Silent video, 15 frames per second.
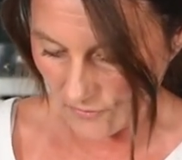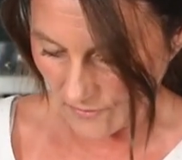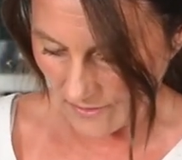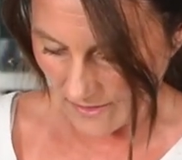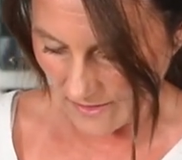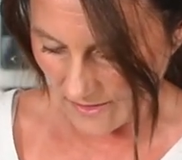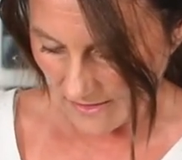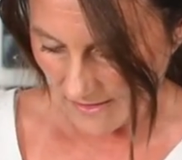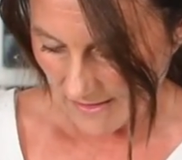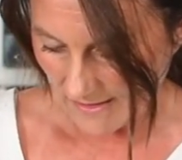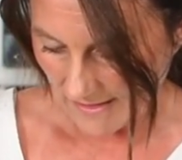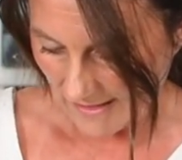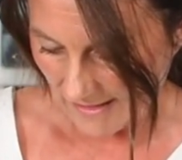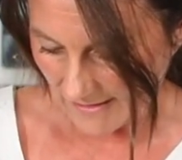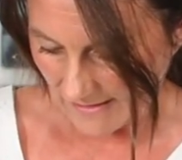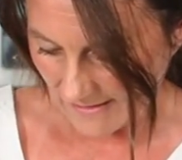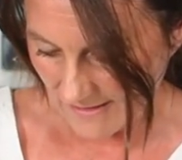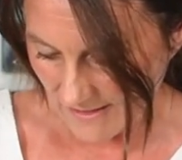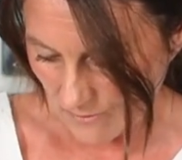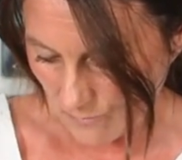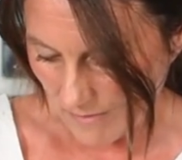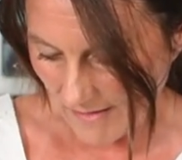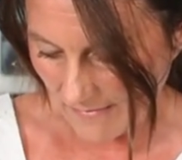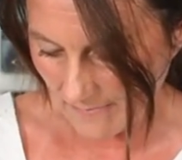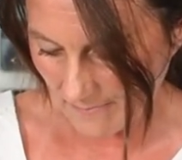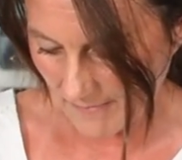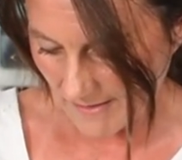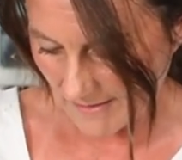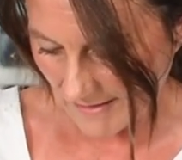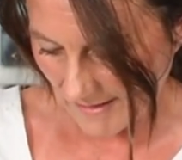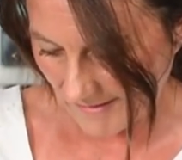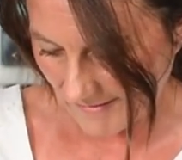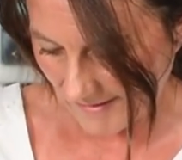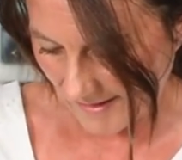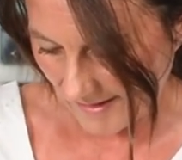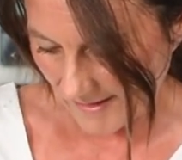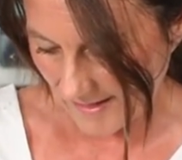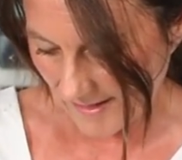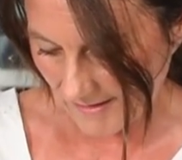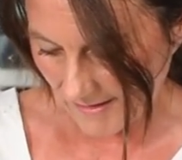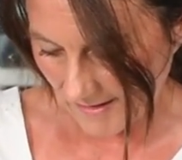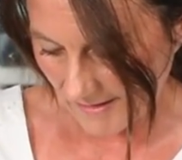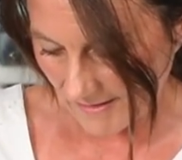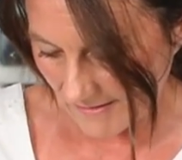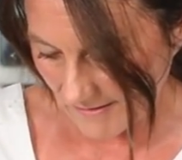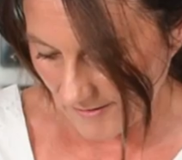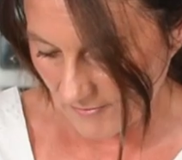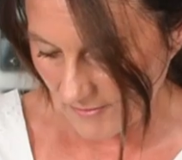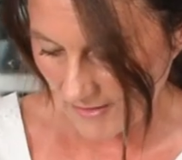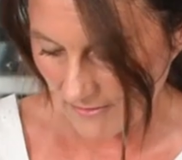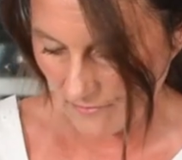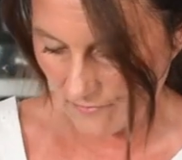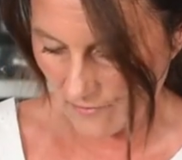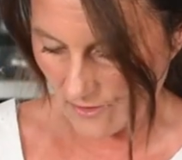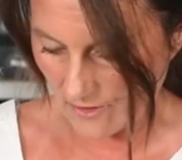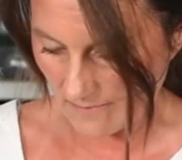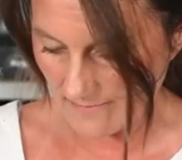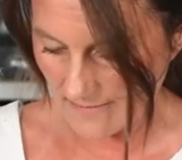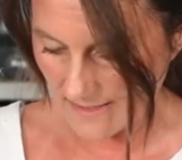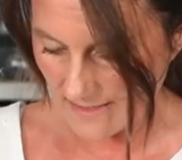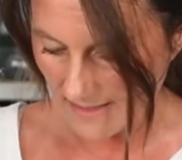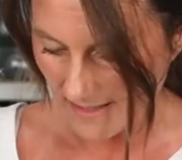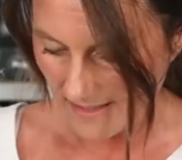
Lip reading: eat at least 1 beet a day in different forms,